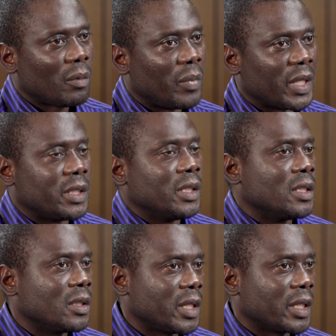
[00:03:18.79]
but
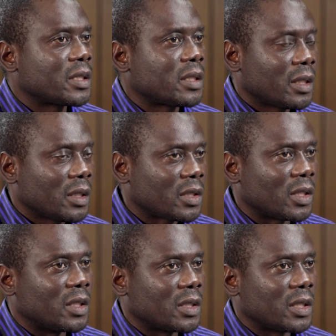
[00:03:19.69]
it takes
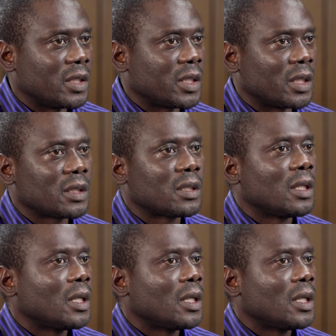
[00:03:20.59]
statisticians